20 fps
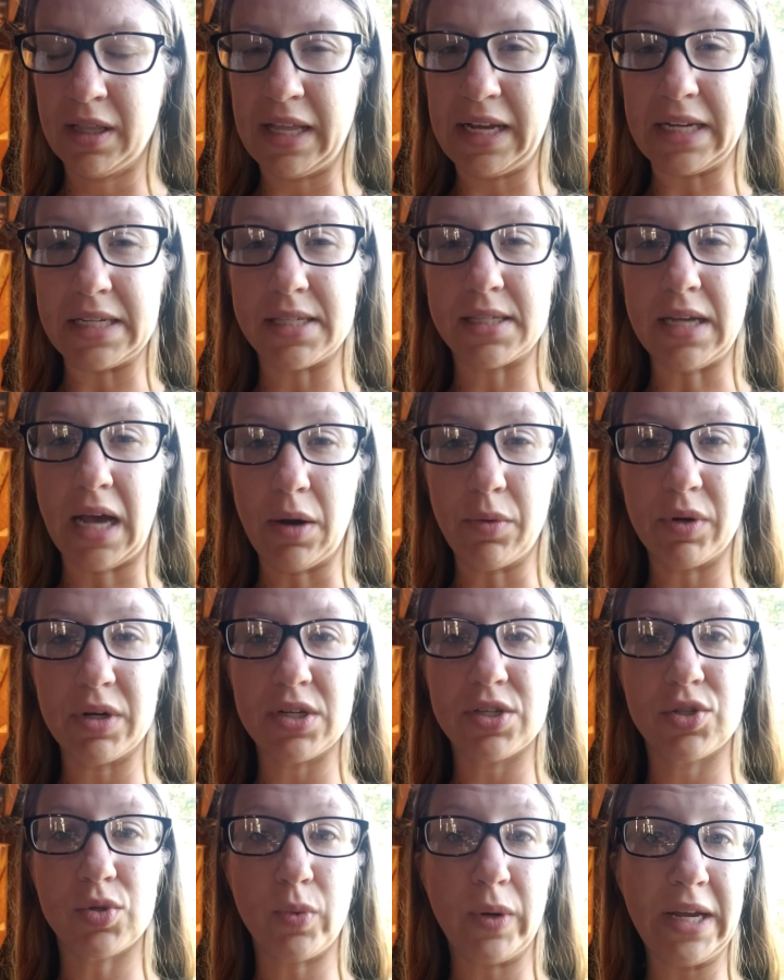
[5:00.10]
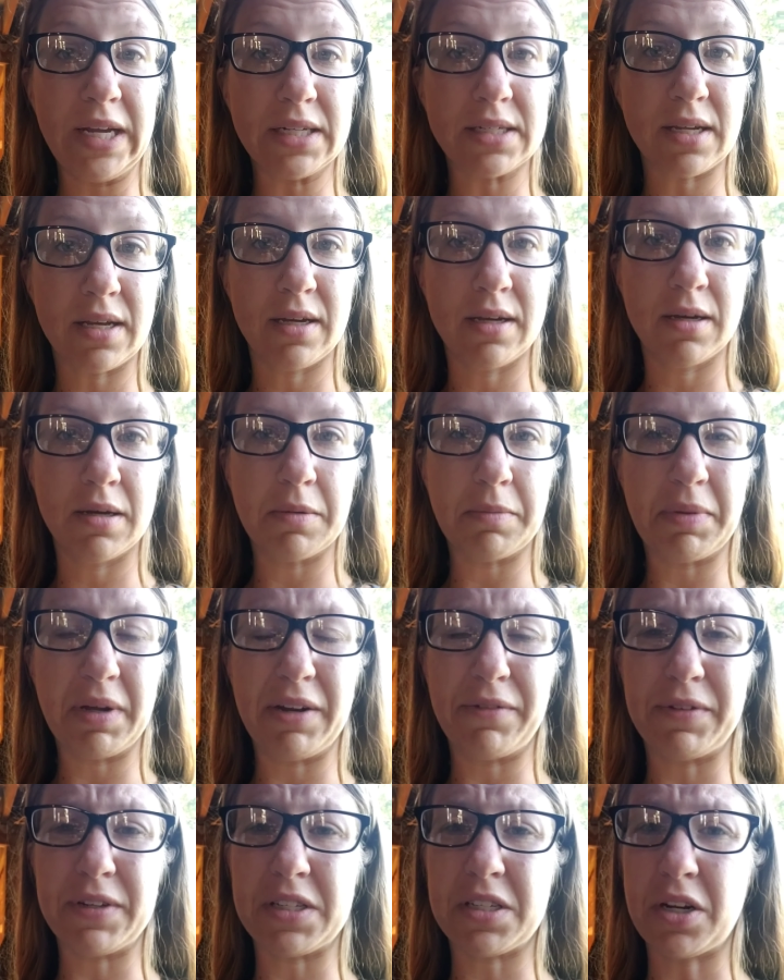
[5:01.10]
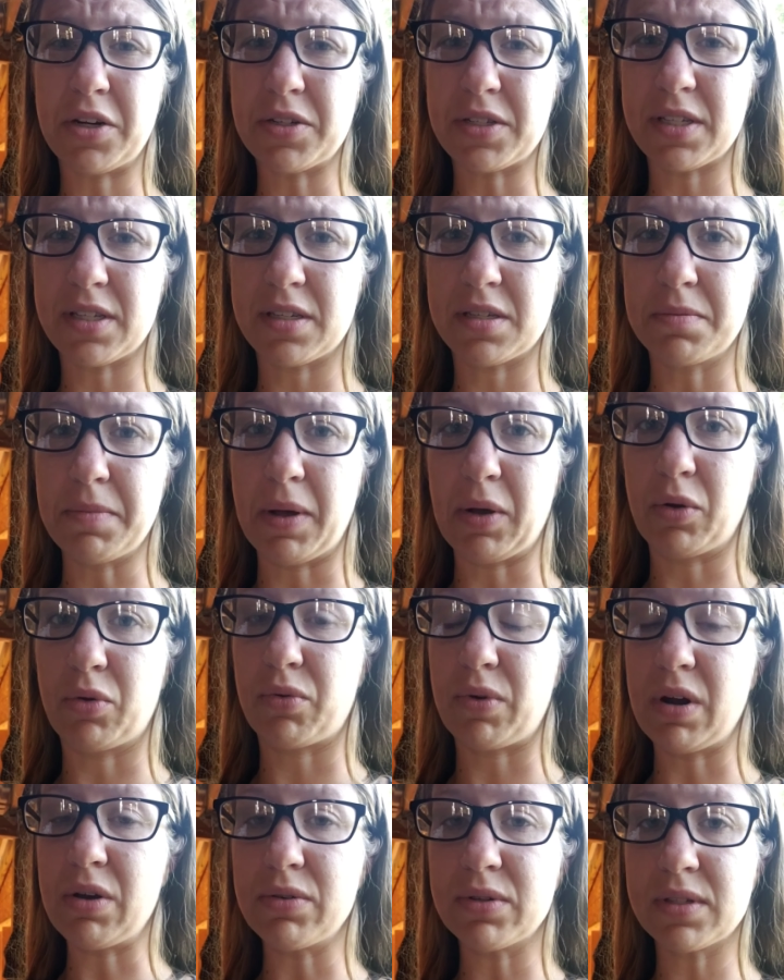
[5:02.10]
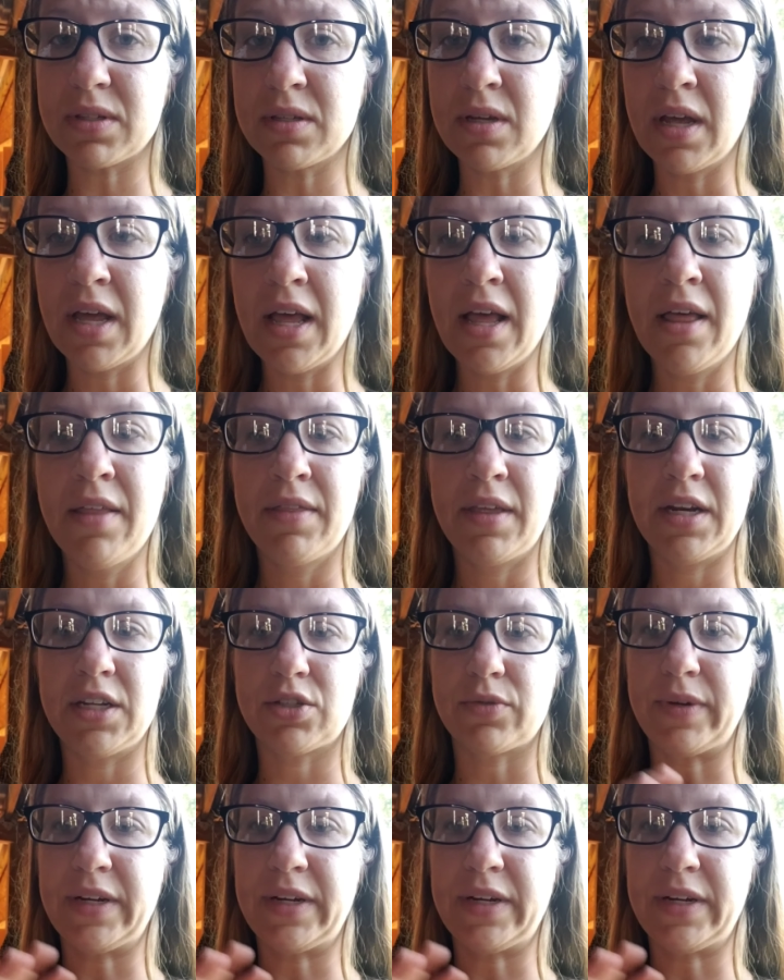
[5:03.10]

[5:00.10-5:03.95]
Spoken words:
like a sour sweet. But if it starts to smell gross, then